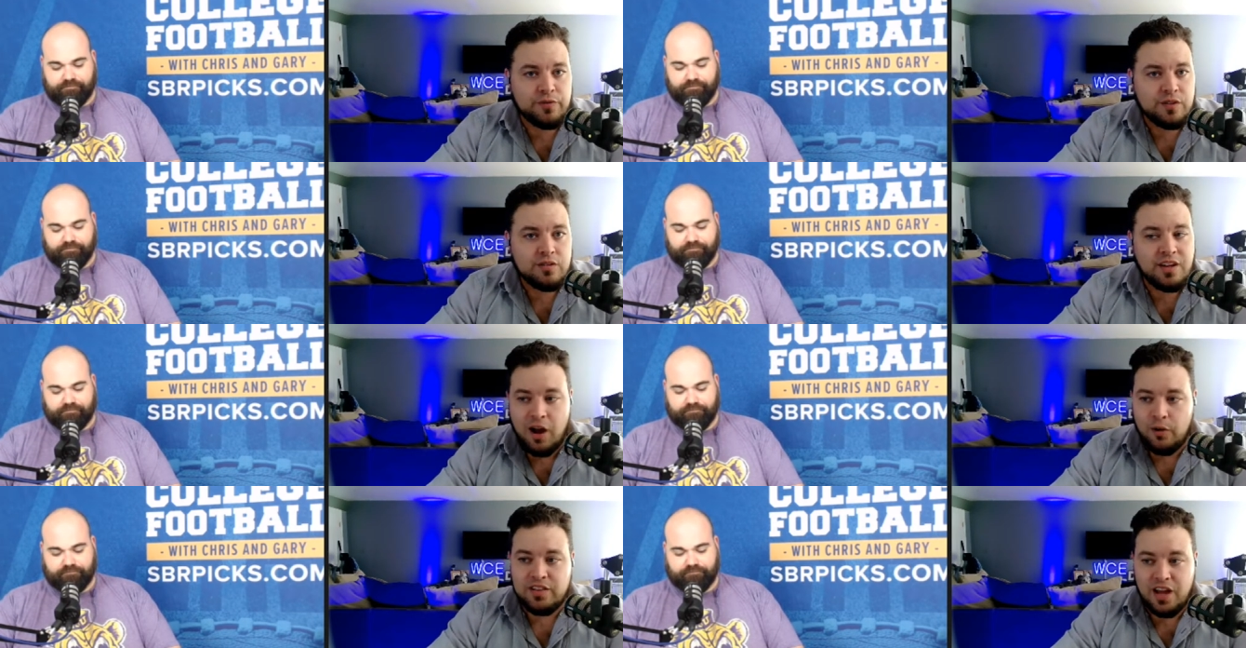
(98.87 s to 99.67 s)

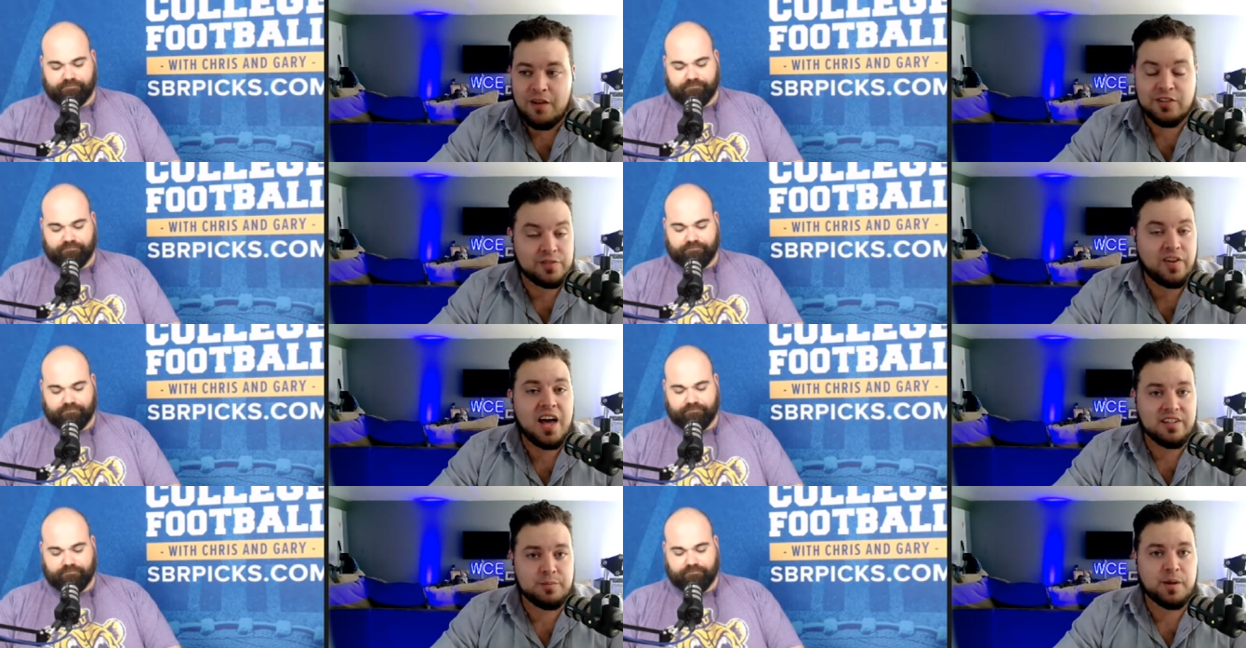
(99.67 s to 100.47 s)
Speaker 1: Now the offensive line
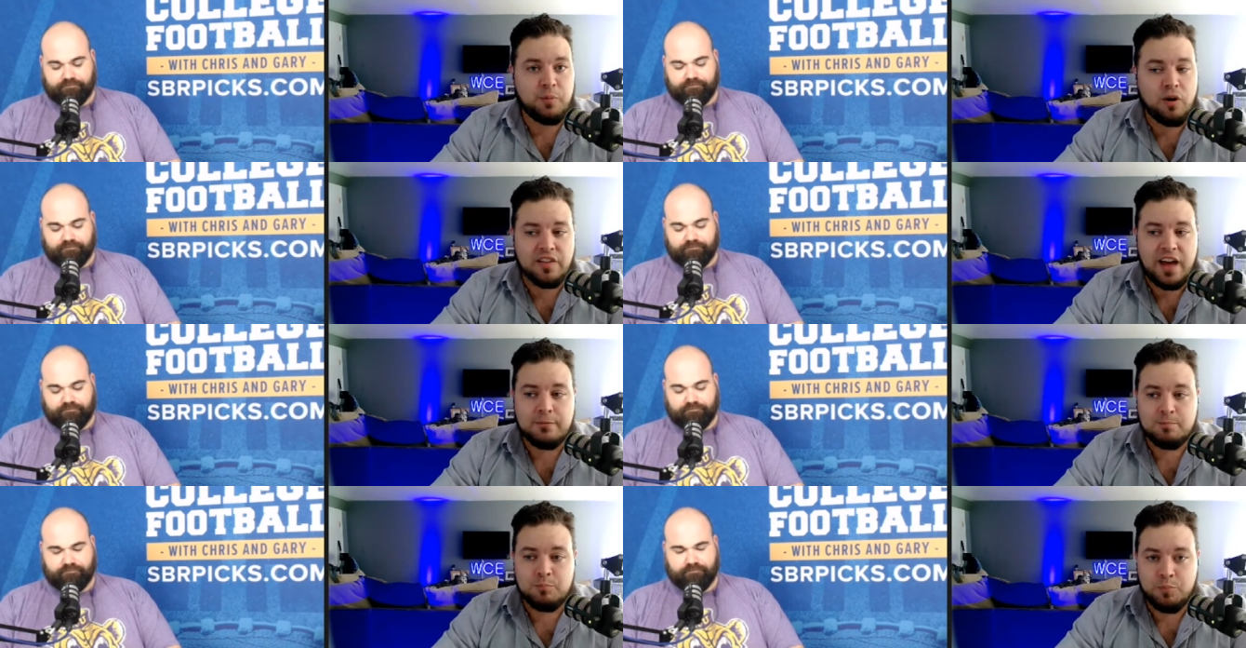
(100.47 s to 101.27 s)
is a big part of that,
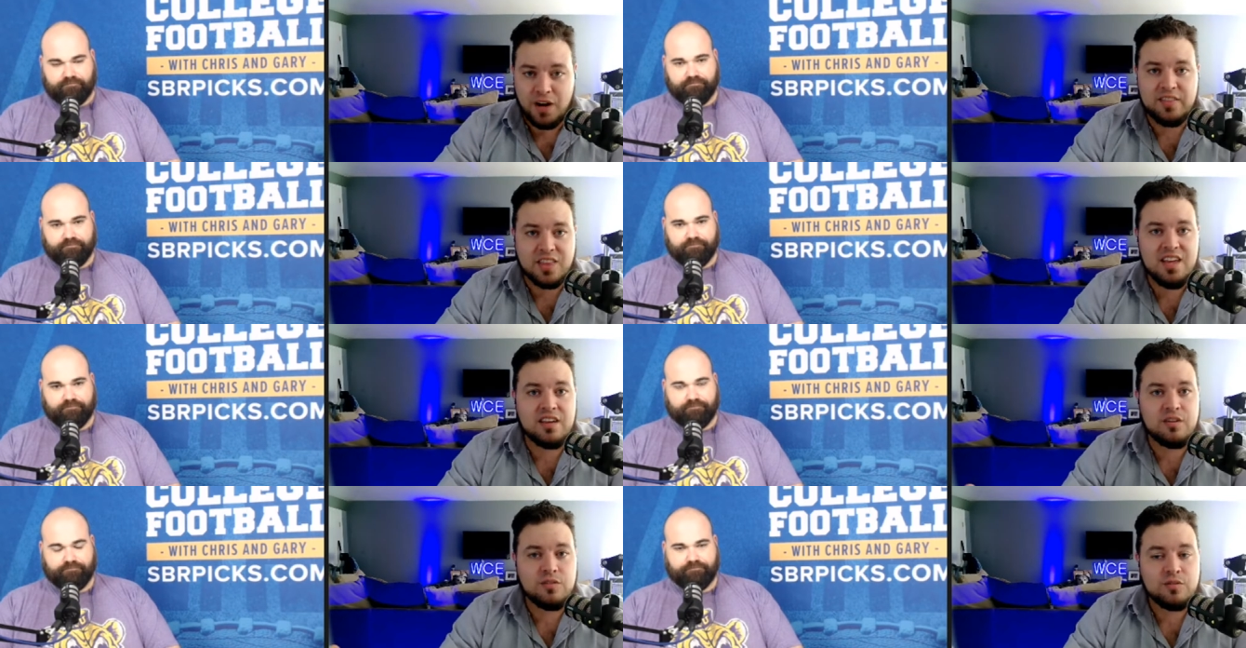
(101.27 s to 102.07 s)
but I
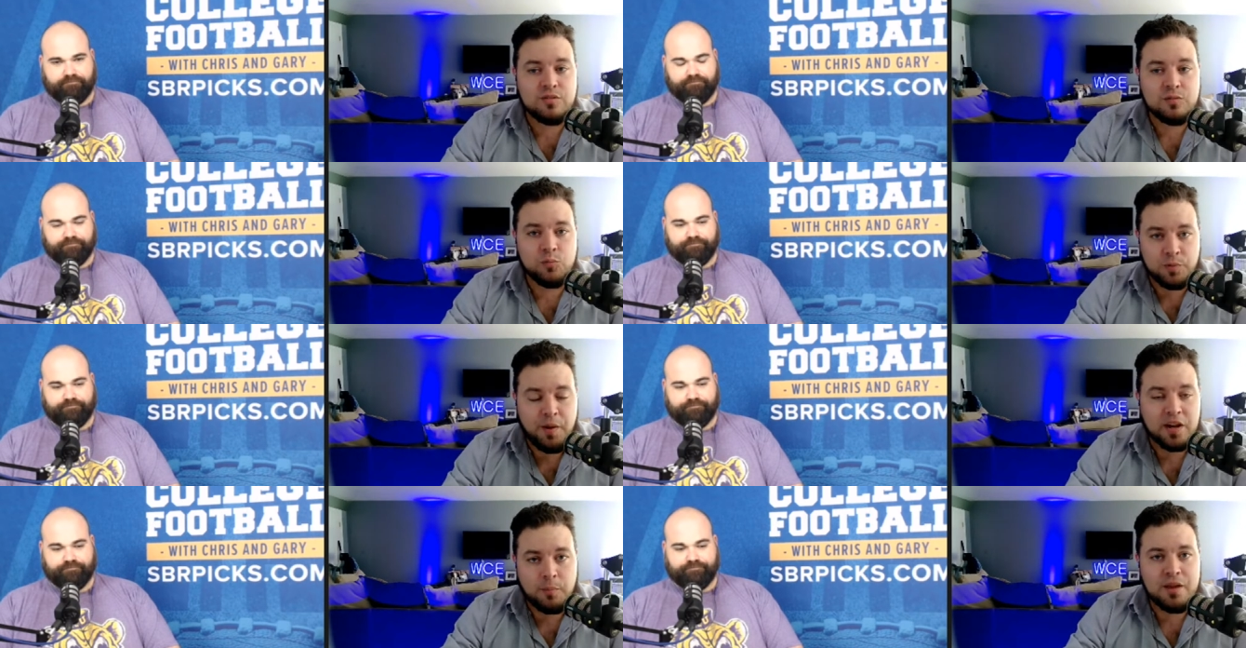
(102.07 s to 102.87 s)
think with
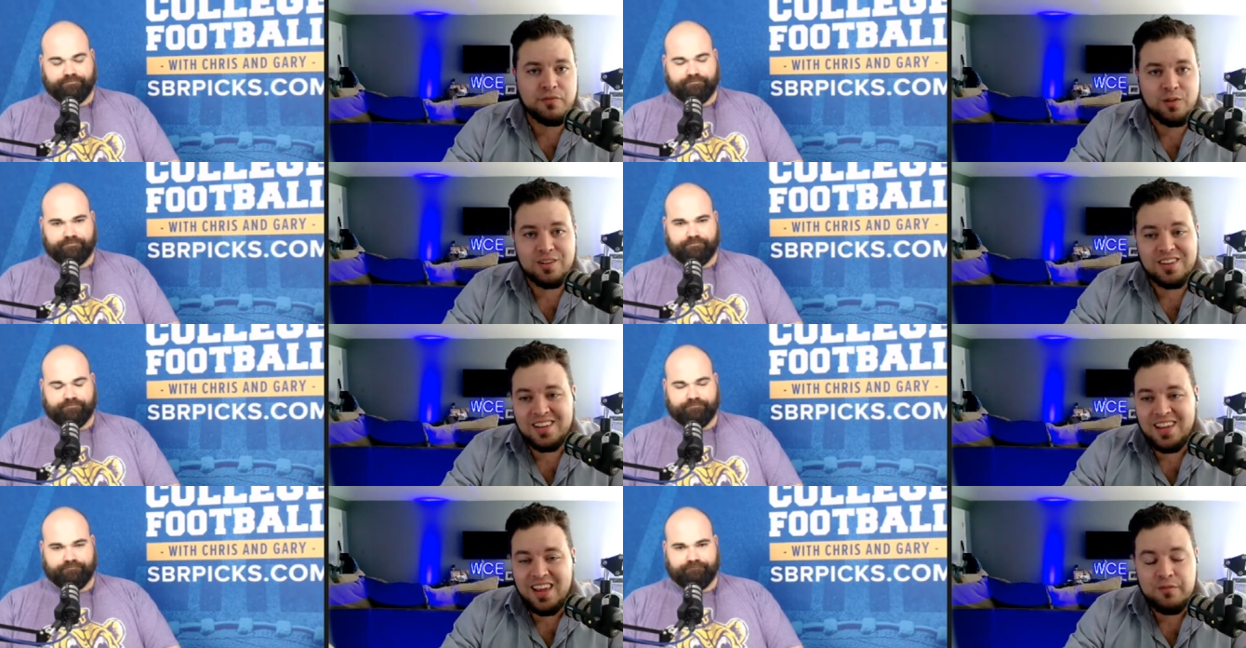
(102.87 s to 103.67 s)
Baker Mayfield,
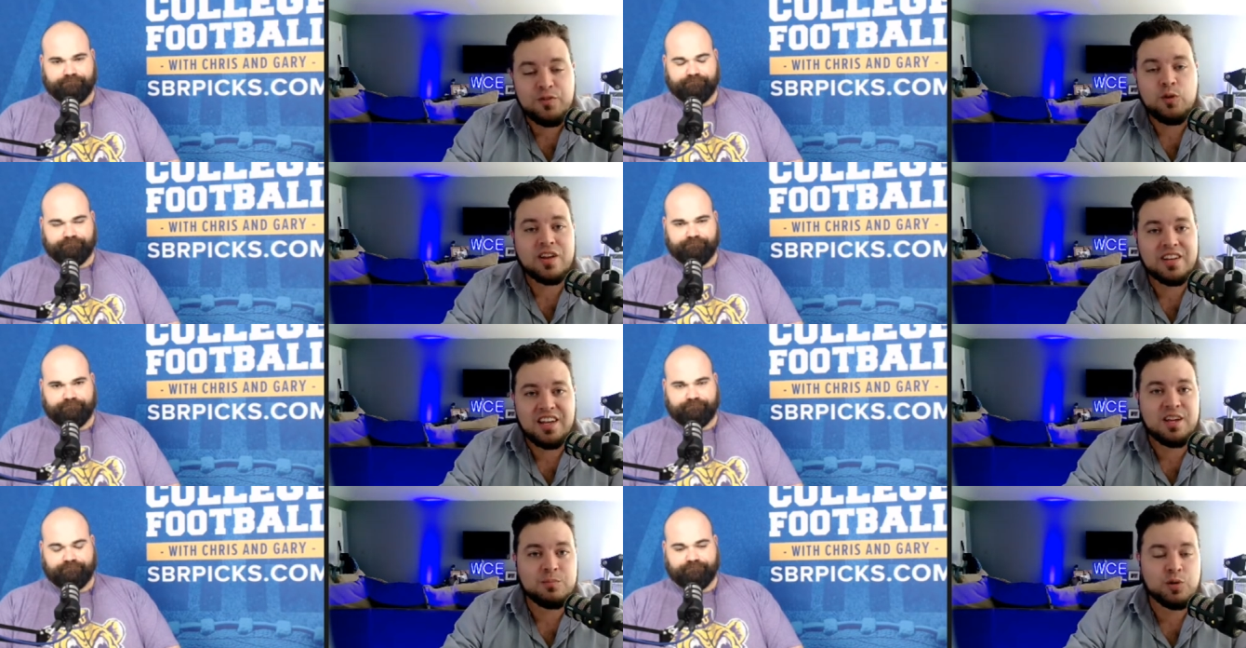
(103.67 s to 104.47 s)
if you can get
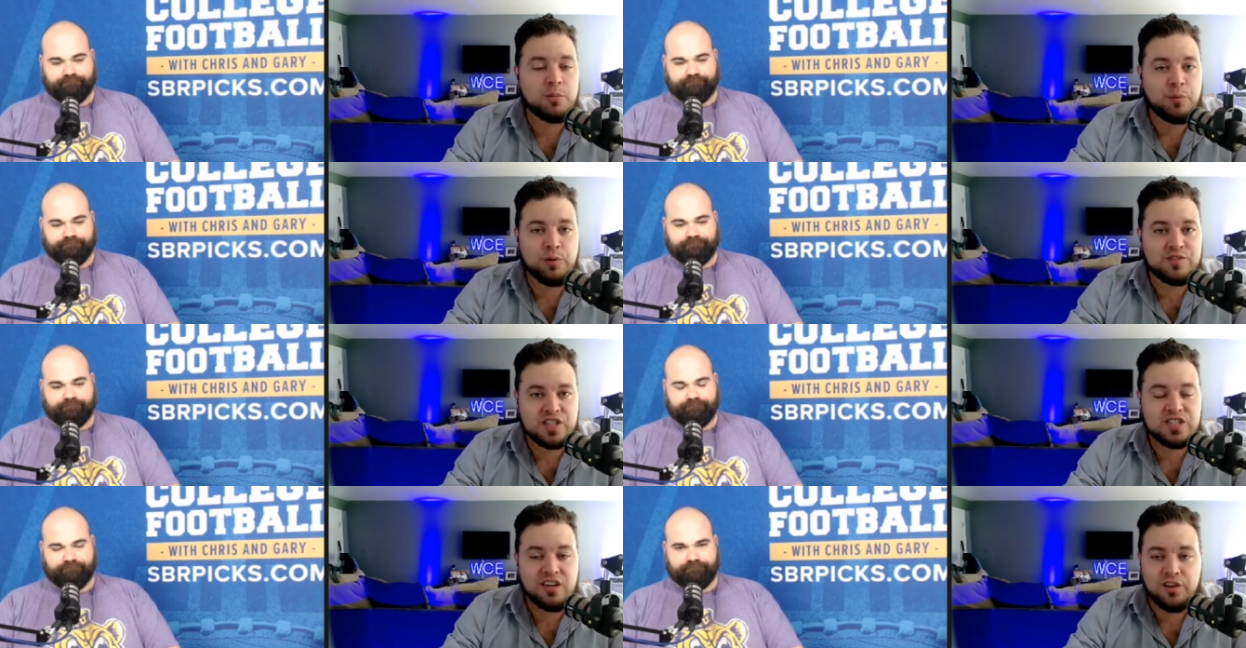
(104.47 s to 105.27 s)
him to improve just
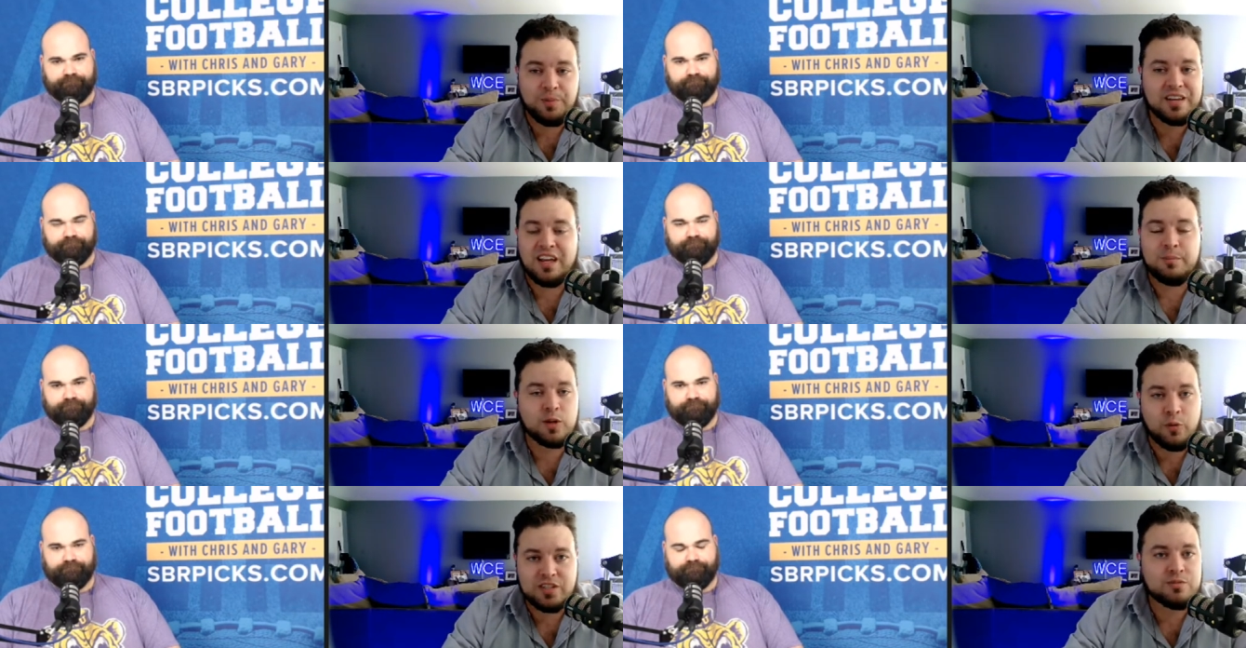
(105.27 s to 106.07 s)
a little bit, get him to
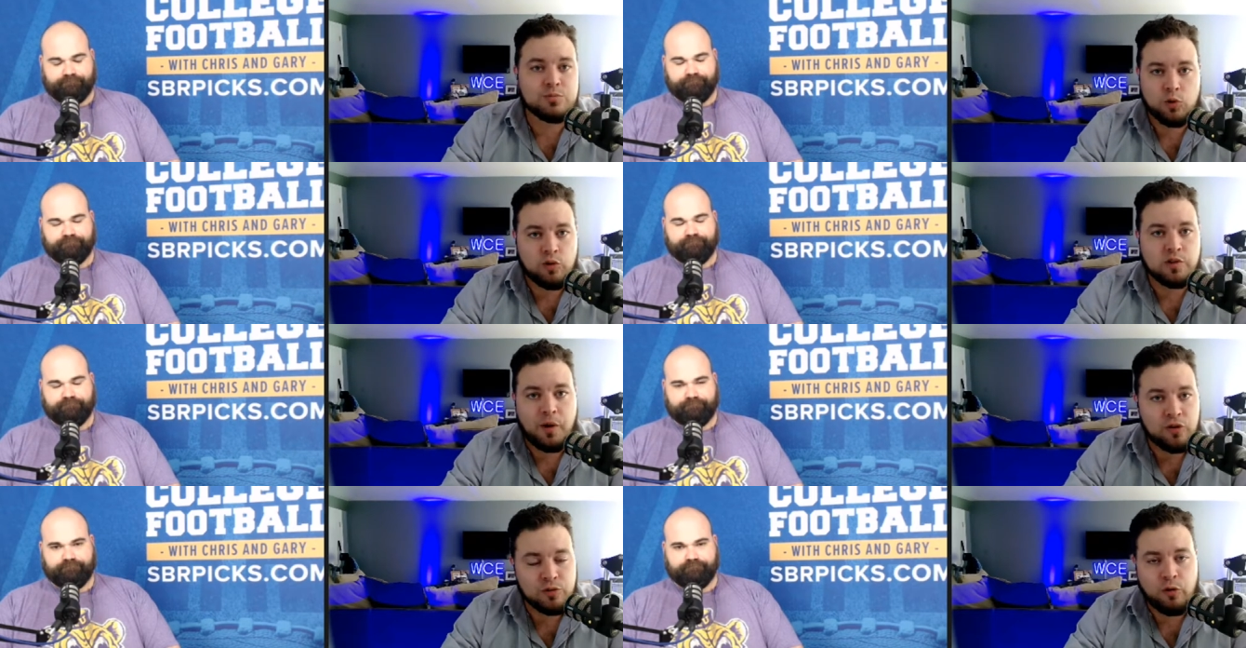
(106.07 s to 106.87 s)
quit throwing the
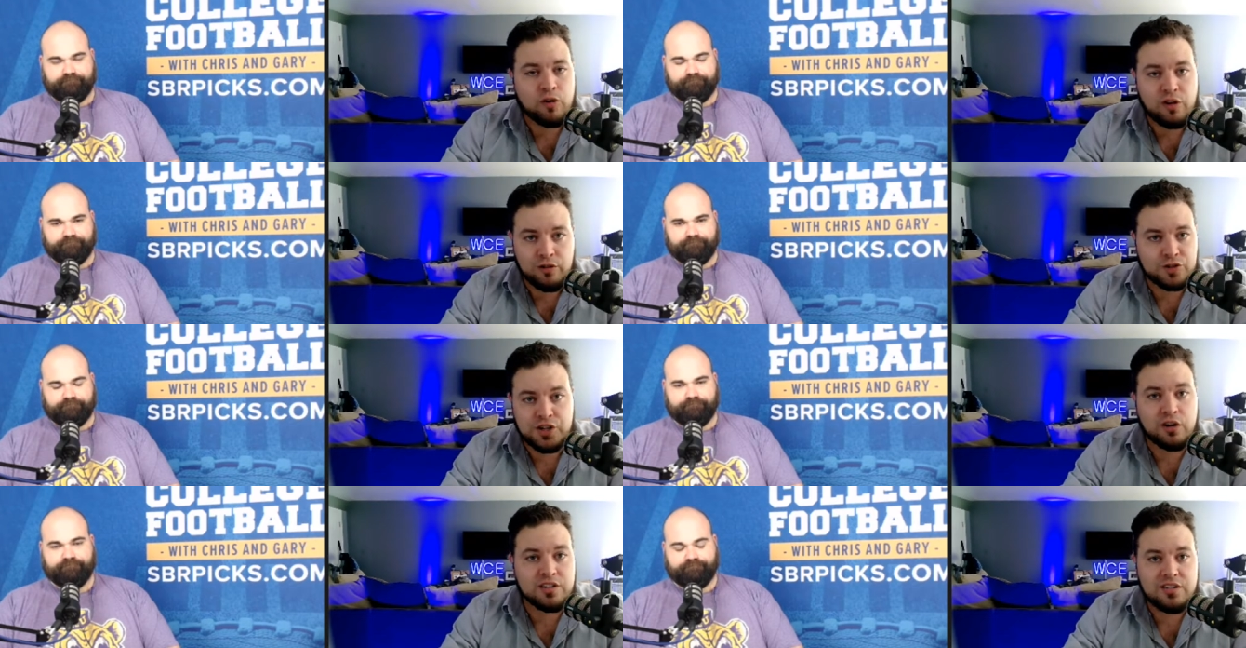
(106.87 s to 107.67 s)
ball to the wrong colored shirt,